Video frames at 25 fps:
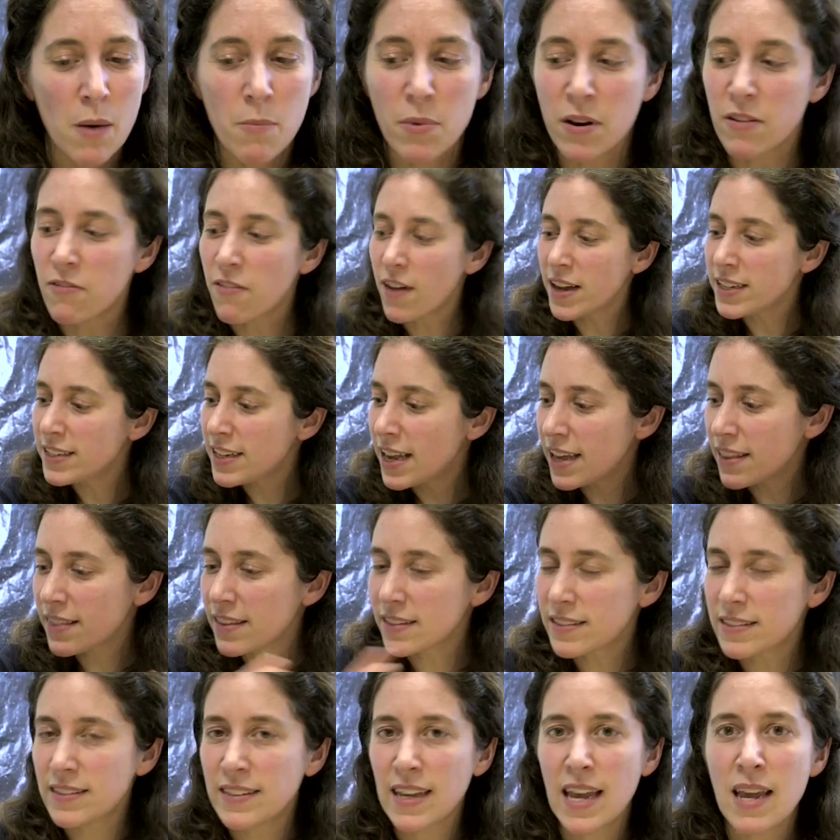But if I take
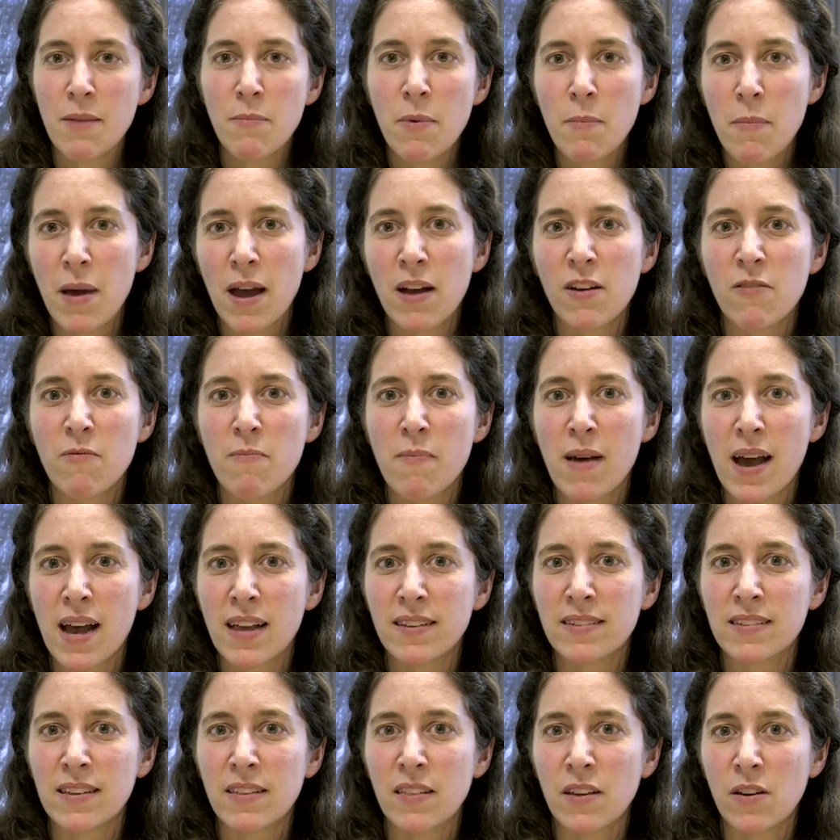the same amount of
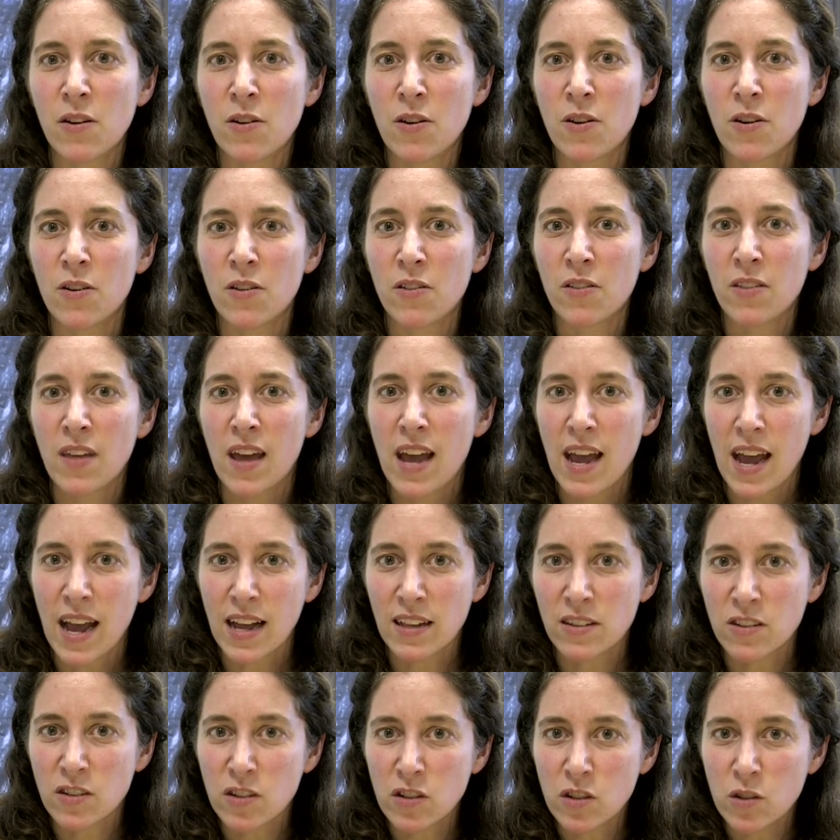mass in the Earth
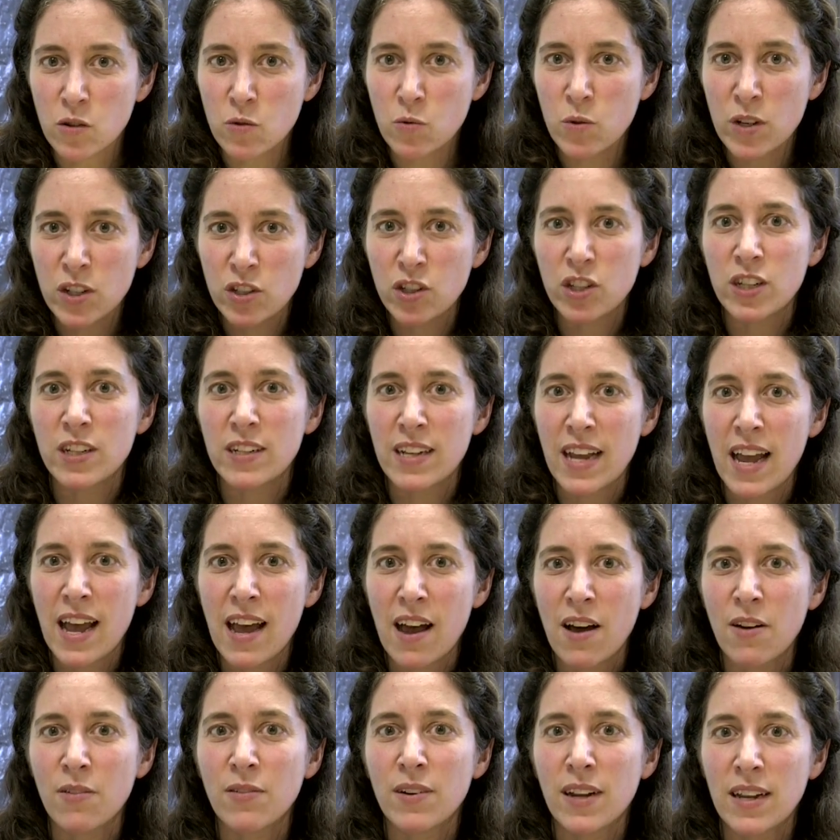and squish it
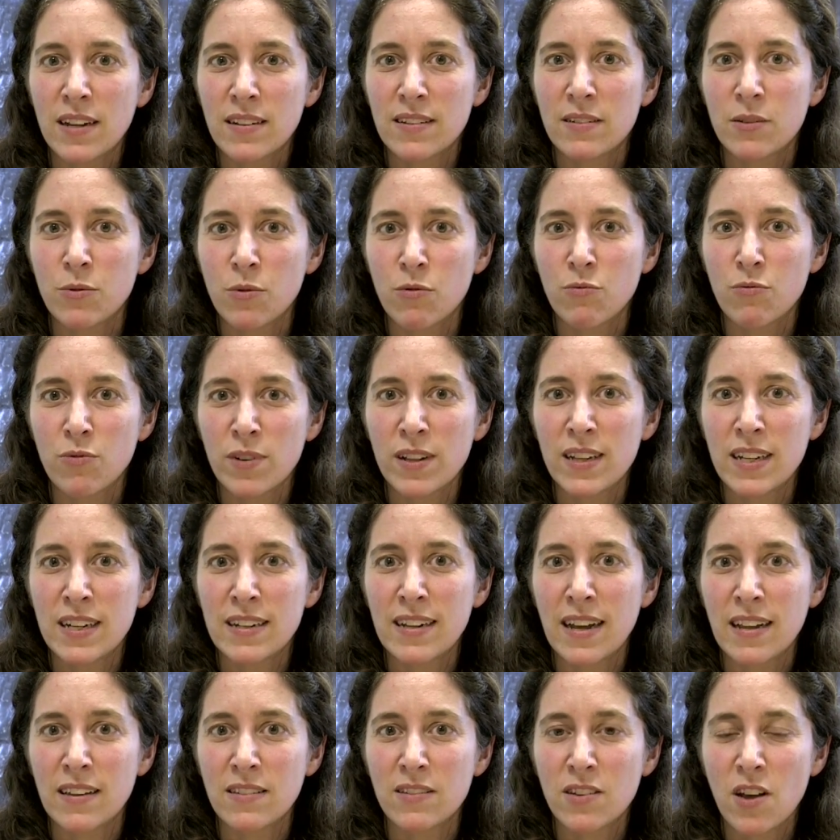down into a really
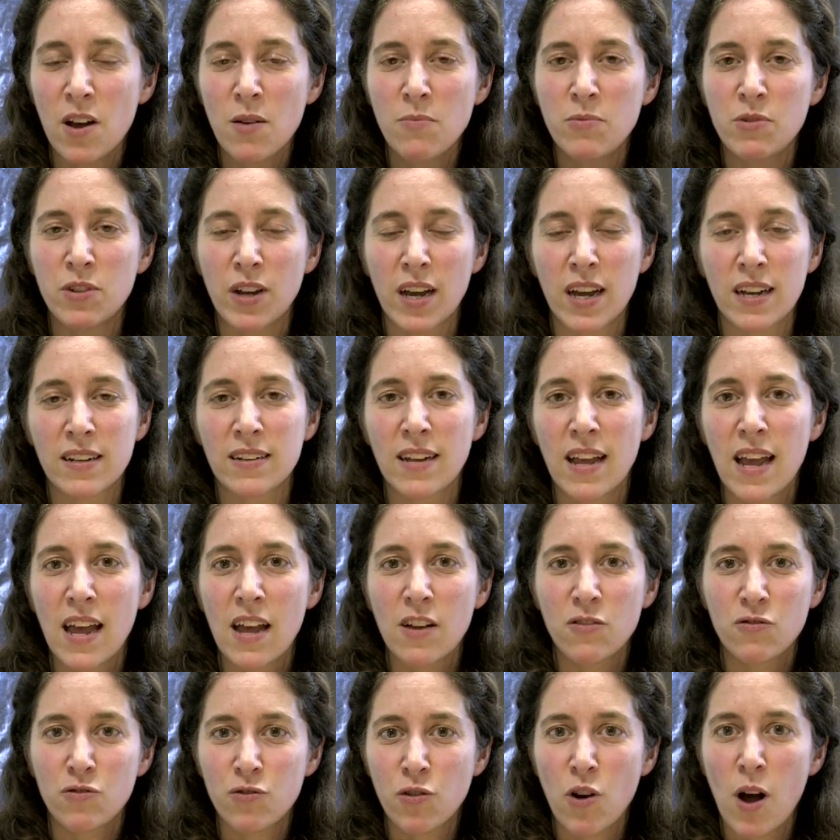dense object,
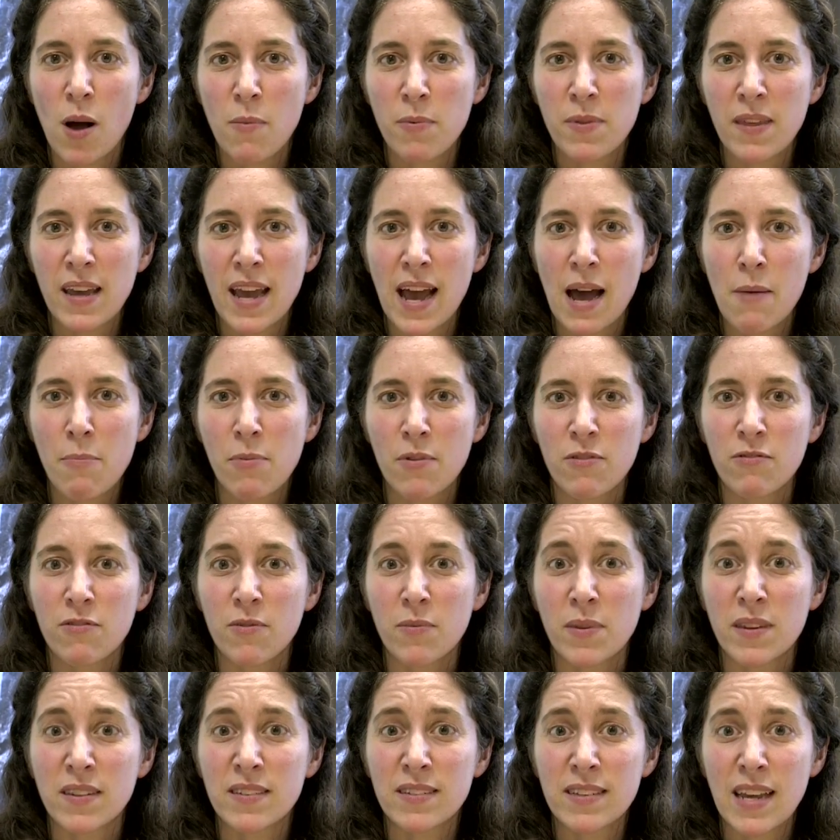drop the apple
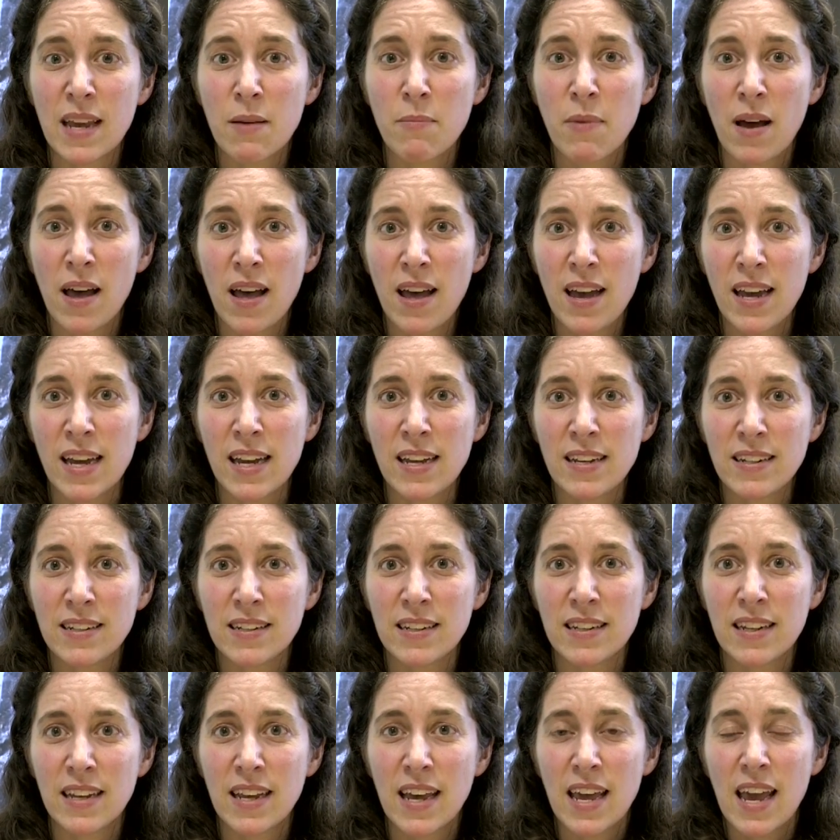from the same
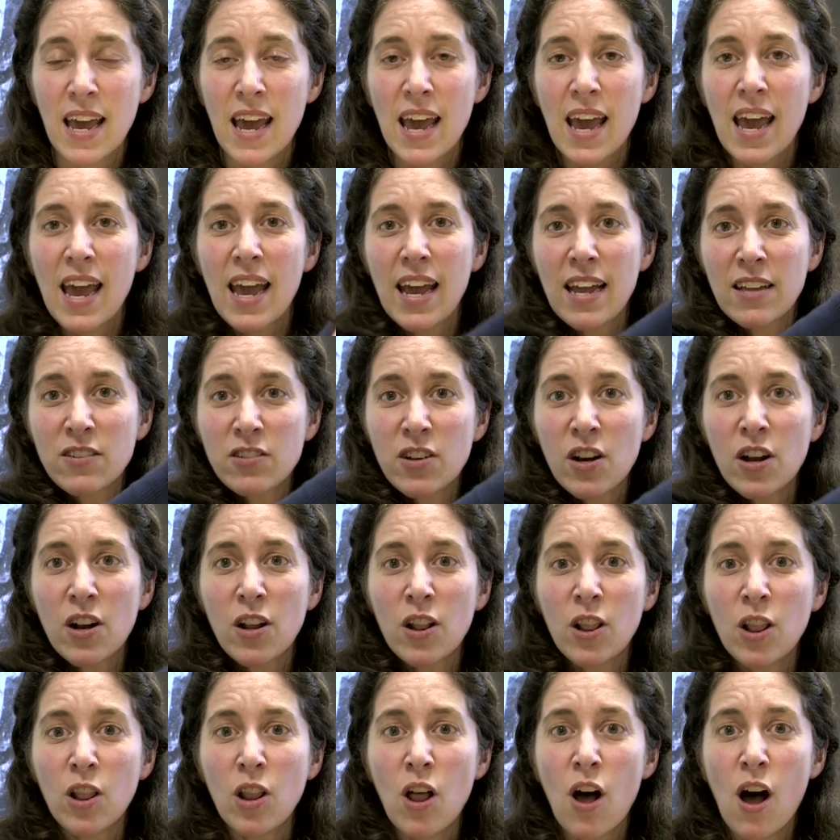height, it's got a
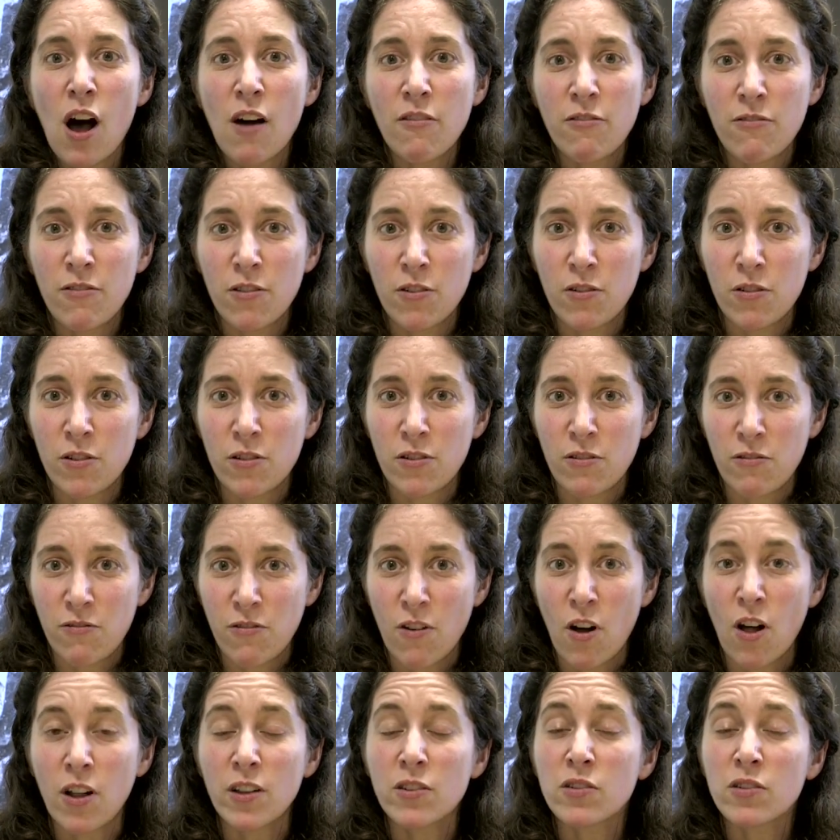lot further to fall.